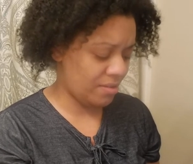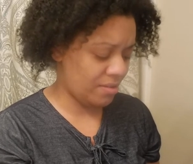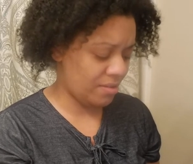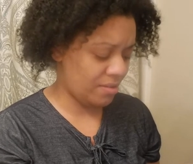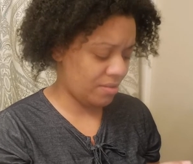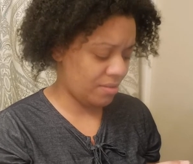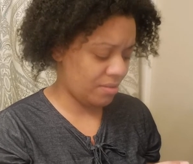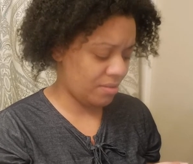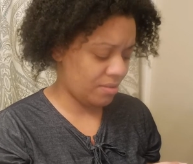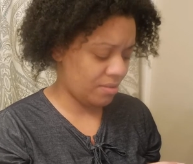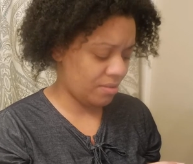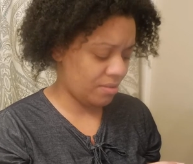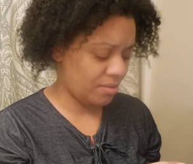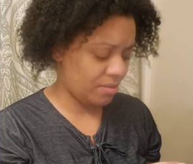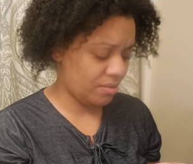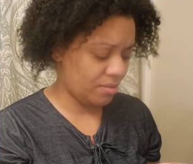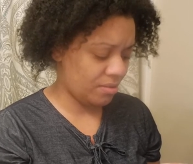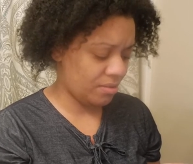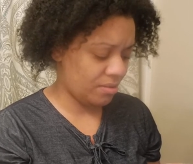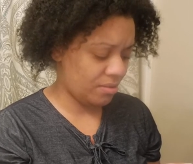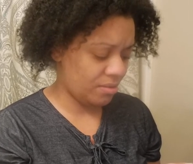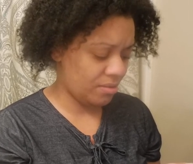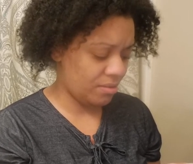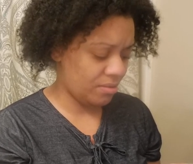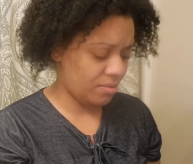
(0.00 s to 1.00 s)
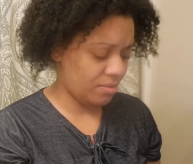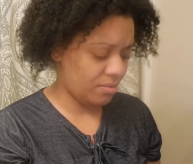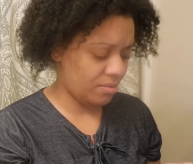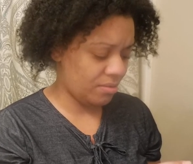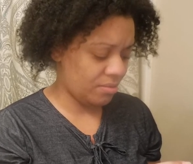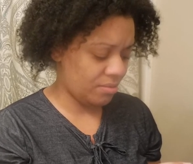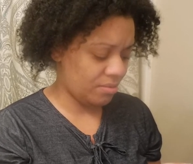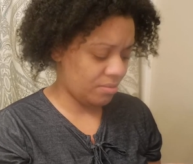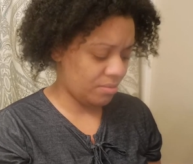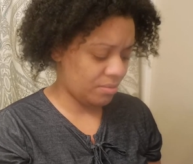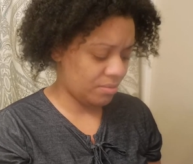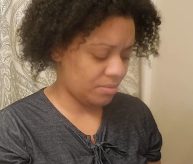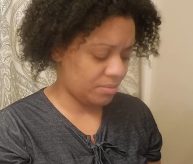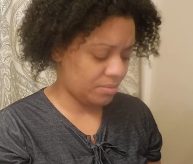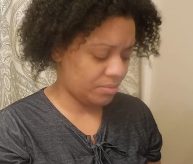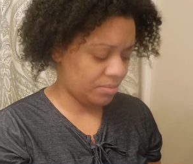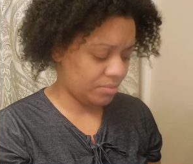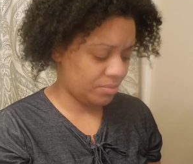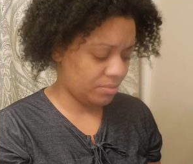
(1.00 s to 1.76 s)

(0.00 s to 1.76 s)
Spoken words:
(silence)